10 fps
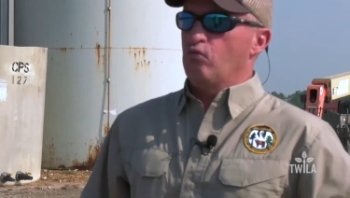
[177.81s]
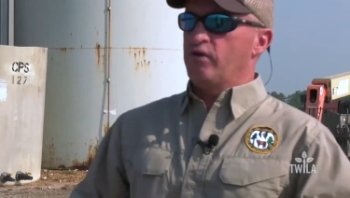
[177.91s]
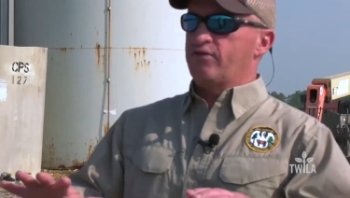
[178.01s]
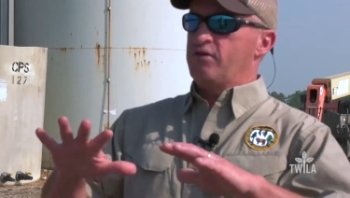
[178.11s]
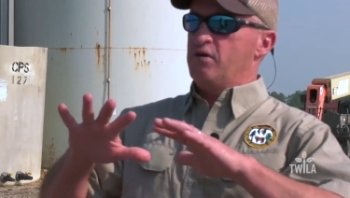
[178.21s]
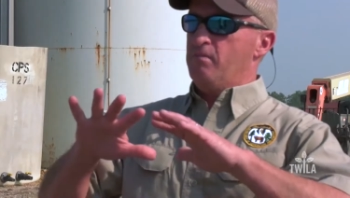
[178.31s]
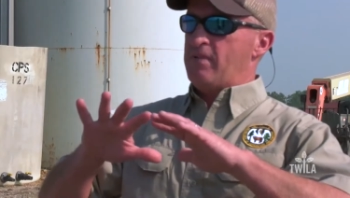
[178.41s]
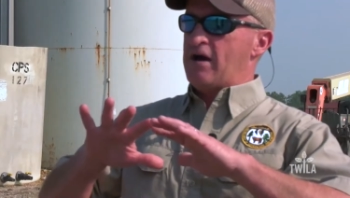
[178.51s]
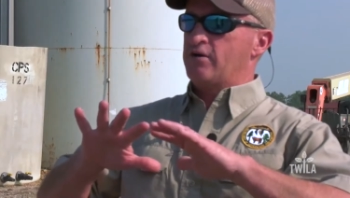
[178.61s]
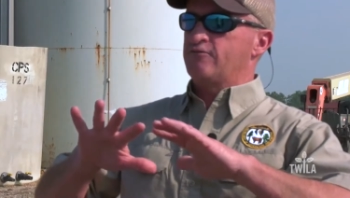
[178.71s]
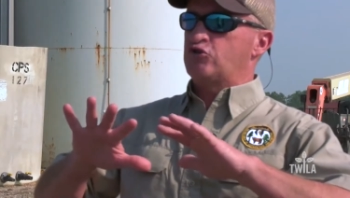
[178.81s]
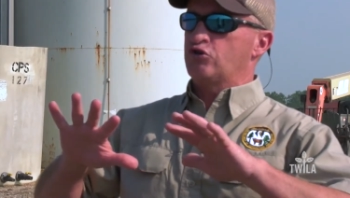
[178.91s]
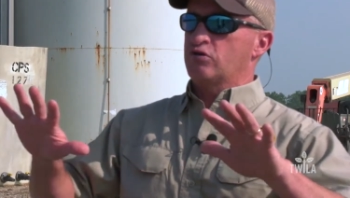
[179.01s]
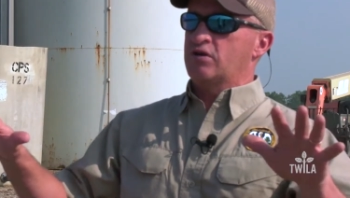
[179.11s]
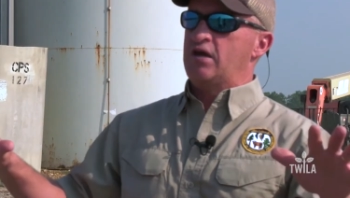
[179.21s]
with the amount of
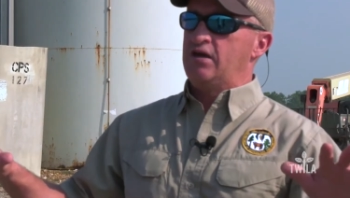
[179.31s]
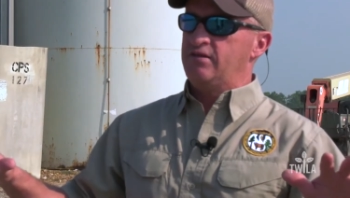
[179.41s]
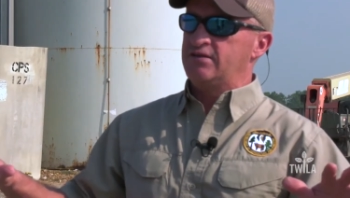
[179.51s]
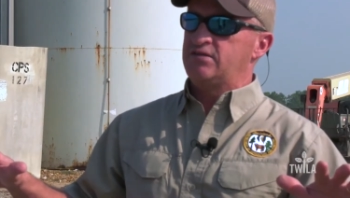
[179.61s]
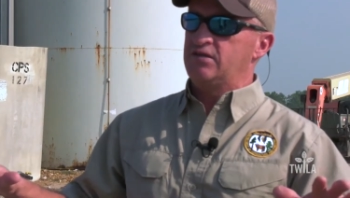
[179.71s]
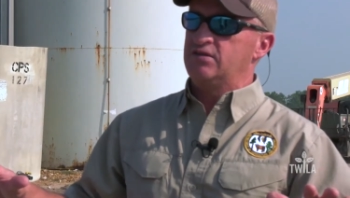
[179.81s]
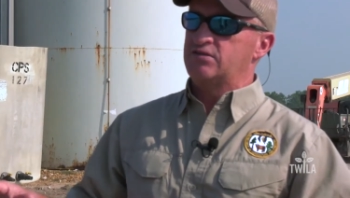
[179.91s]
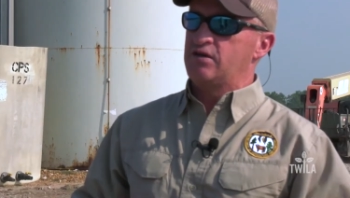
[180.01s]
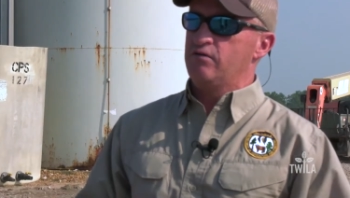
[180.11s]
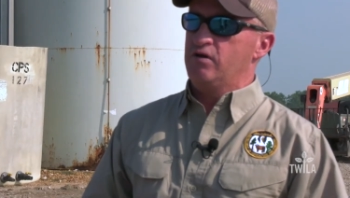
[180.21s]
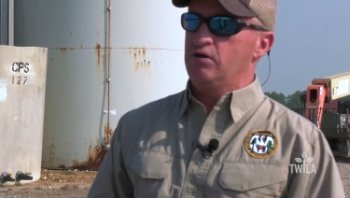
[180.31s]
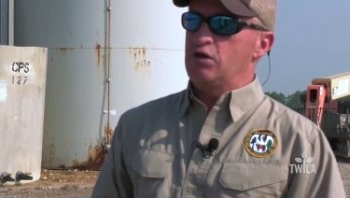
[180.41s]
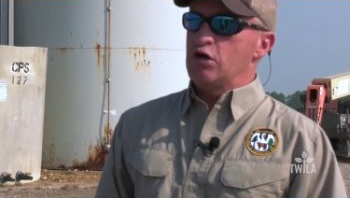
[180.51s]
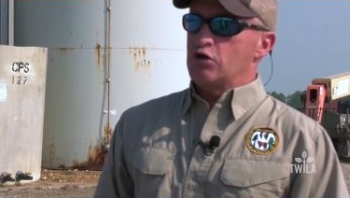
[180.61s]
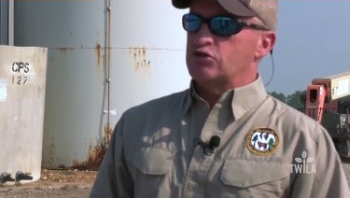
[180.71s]
sugarcane that's in this area,
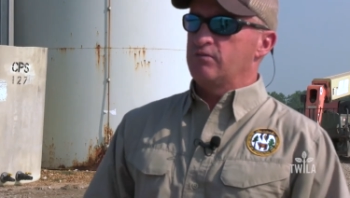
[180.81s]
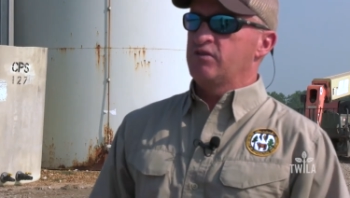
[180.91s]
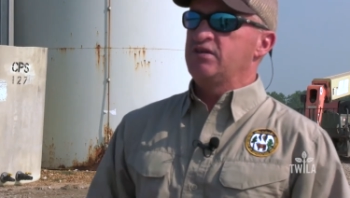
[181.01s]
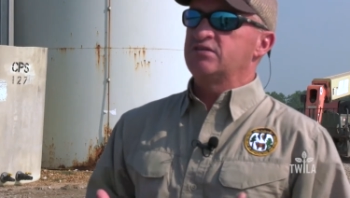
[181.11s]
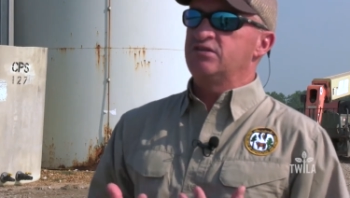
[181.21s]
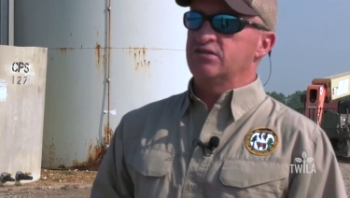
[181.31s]
some of these